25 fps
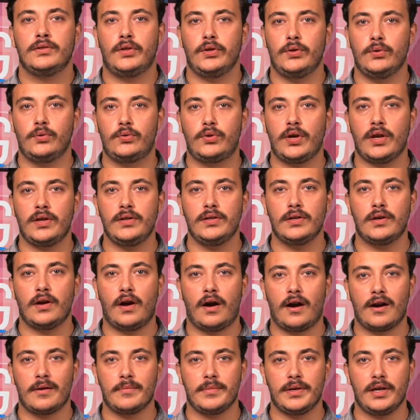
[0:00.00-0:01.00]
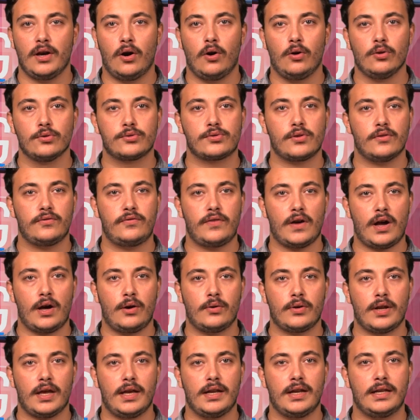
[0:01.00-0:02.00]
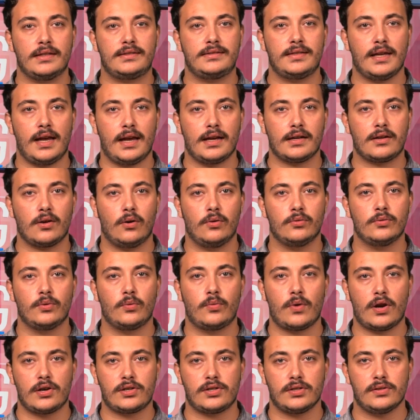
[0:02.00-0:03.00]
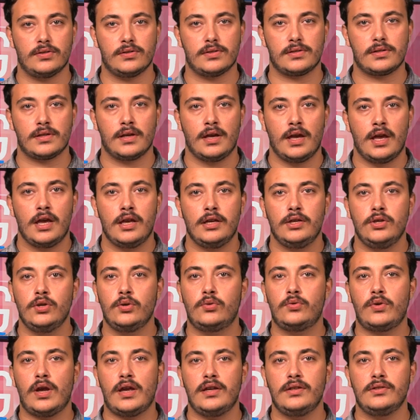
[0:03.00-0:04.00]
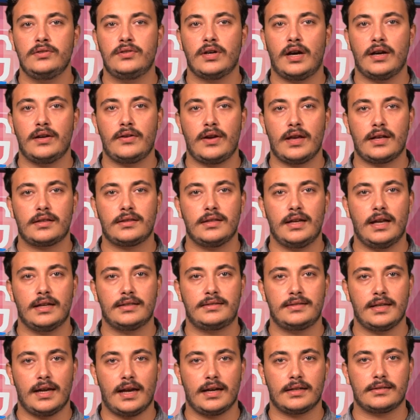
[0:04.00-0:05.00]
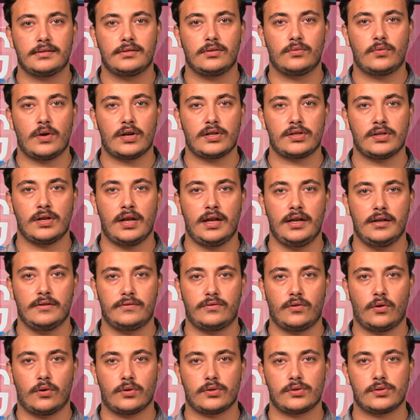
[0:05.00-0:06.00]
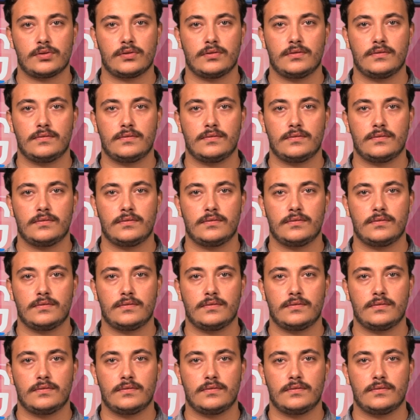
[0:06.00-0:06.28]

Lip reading: The Ukrainian army also found an attack on the Russians. Ukraine directly attacked the Russian Air Force.